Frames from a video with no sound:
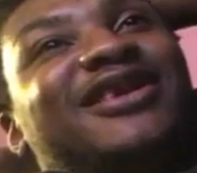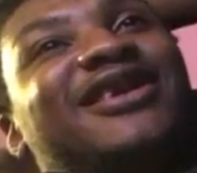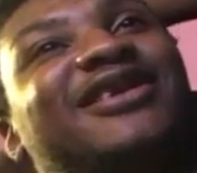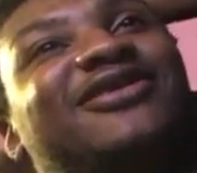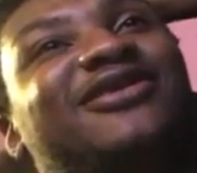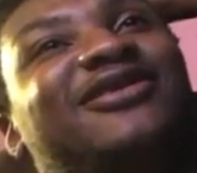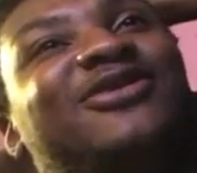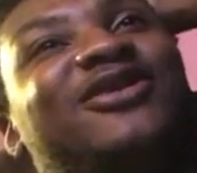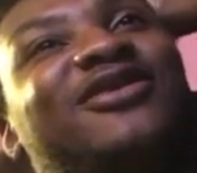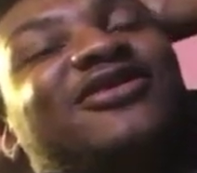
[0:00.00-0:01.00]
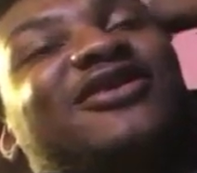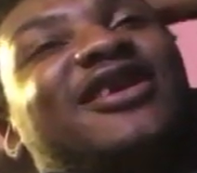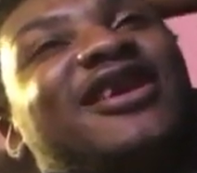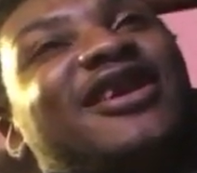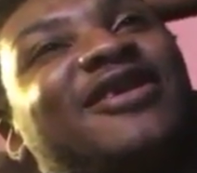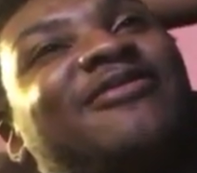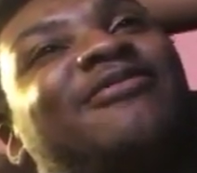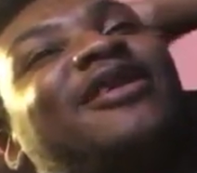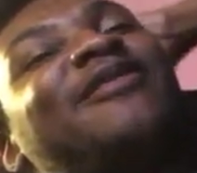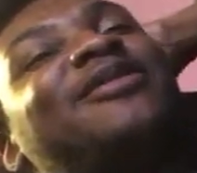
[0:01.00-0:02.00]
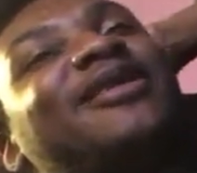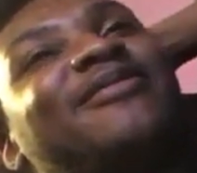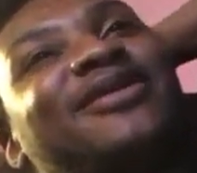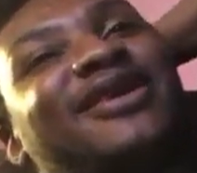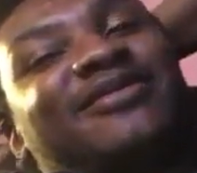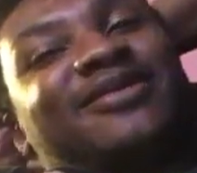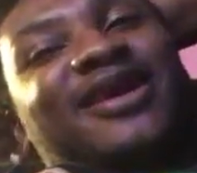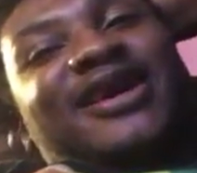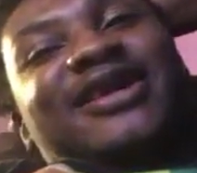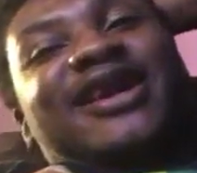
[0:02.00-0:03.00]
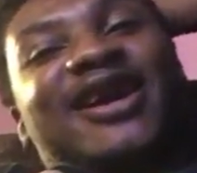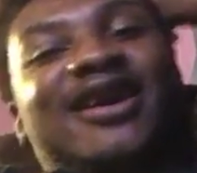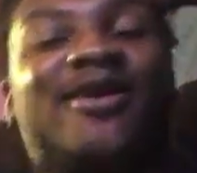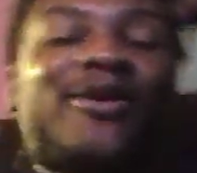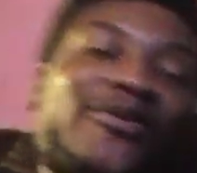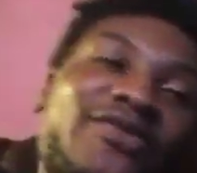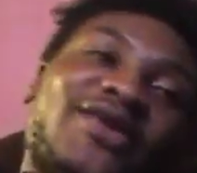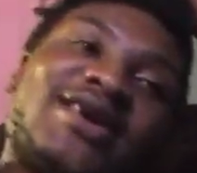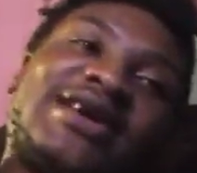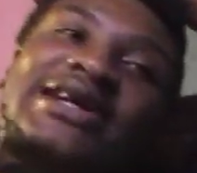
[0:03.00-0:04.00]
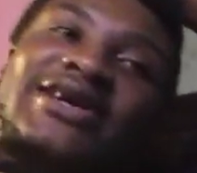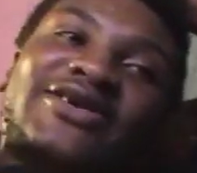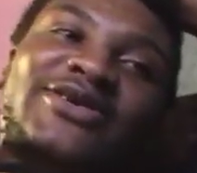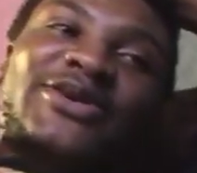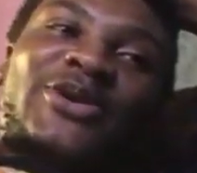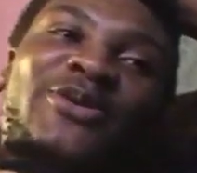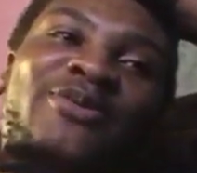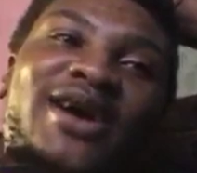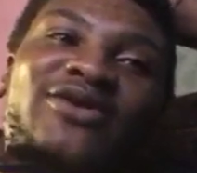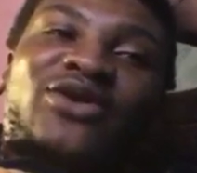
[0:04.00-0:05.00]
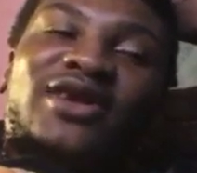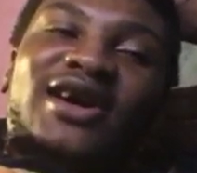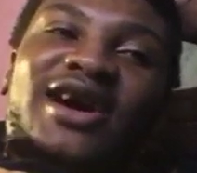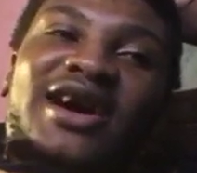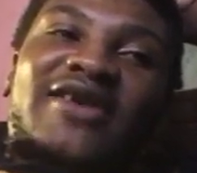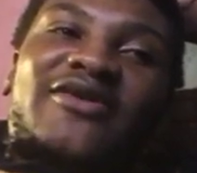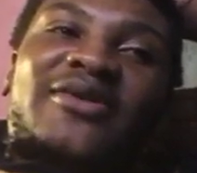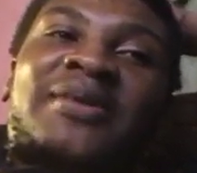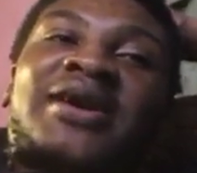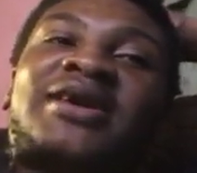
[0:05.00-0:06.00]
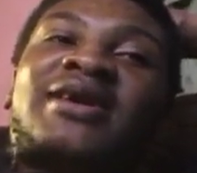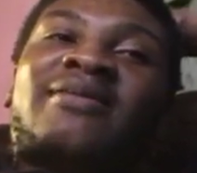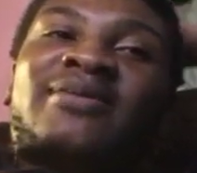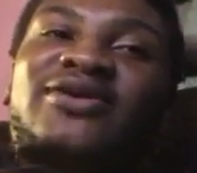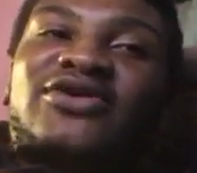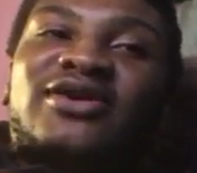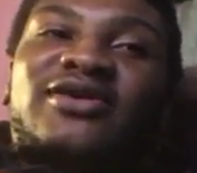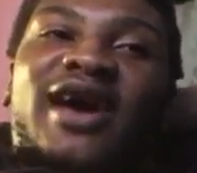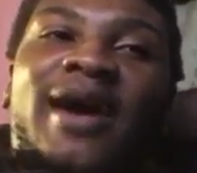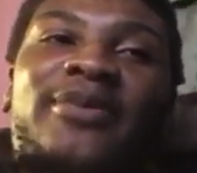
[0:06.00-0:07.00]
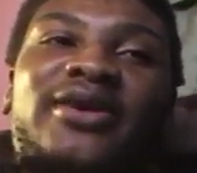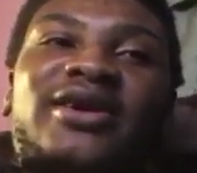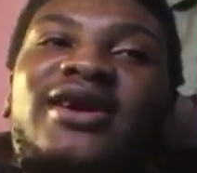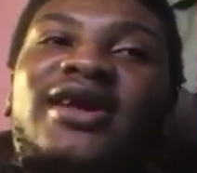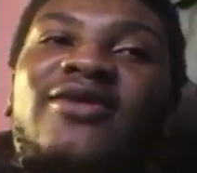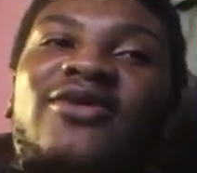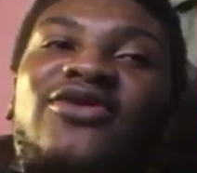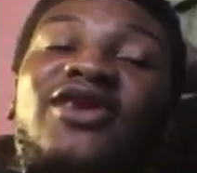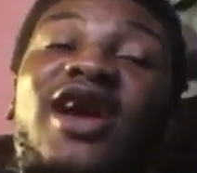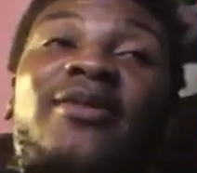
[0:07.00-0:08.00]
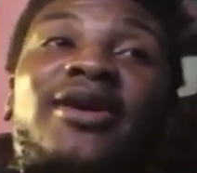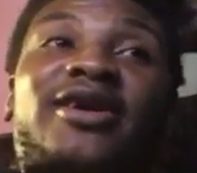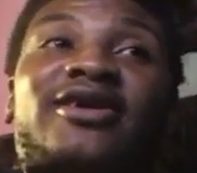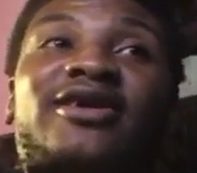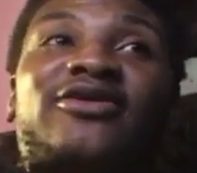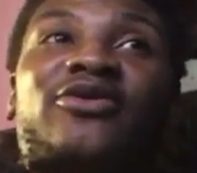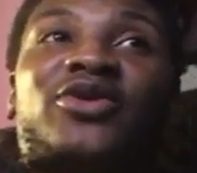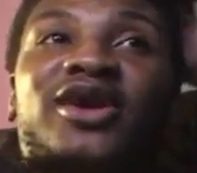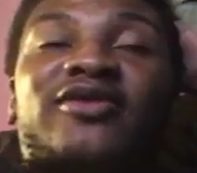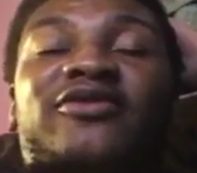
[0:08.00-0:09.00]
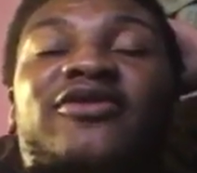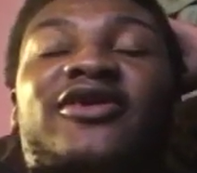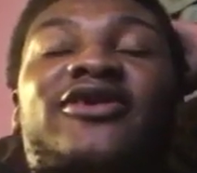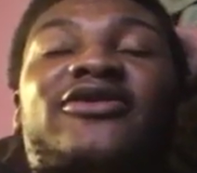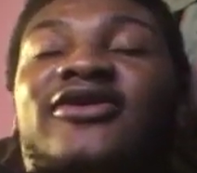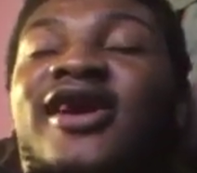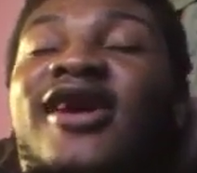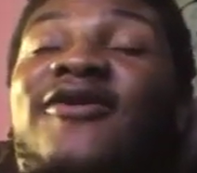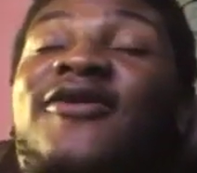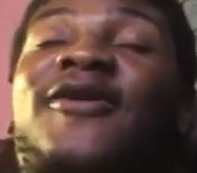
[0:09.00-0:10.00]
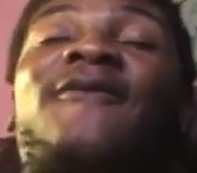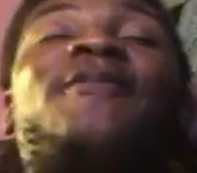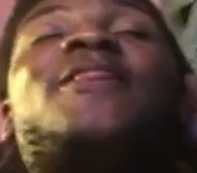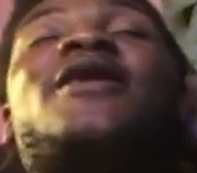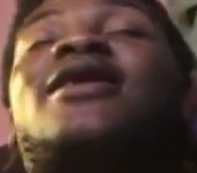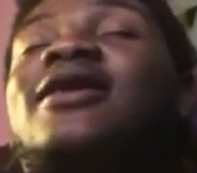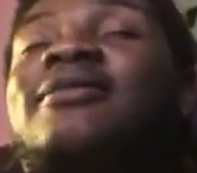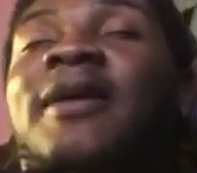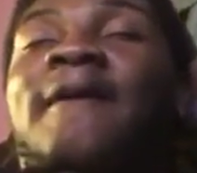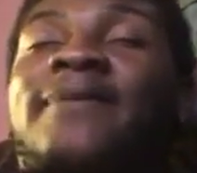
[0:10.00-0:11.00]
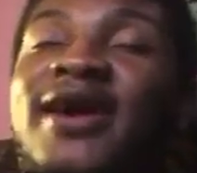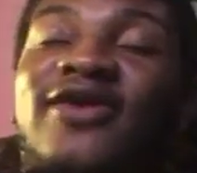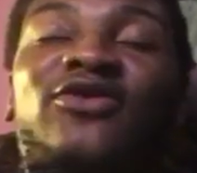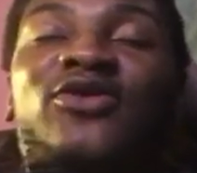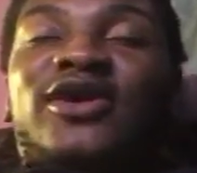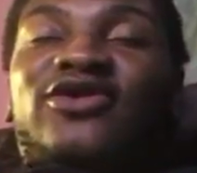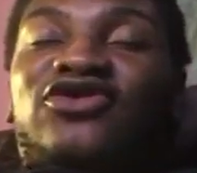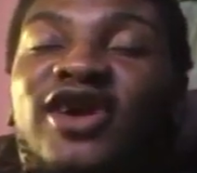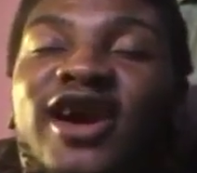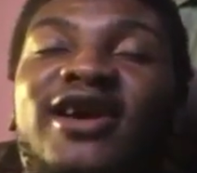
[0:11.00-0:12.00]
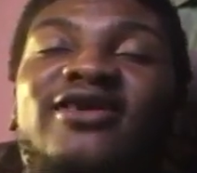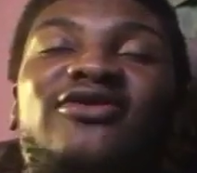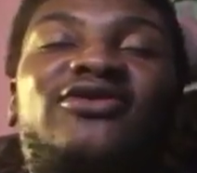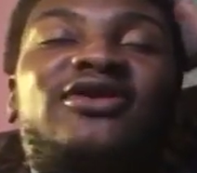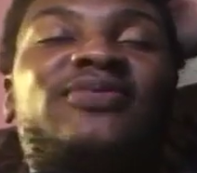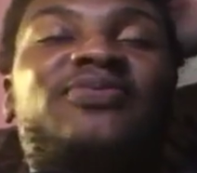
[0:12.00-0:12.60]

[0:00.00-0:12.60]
And she do this and that, and blah, blah, blah. I'm like, damn. So basically, I gave her my number. She was happy to get it. Well, she gave me hers or whatever first. I don't know. But basically, it's changed.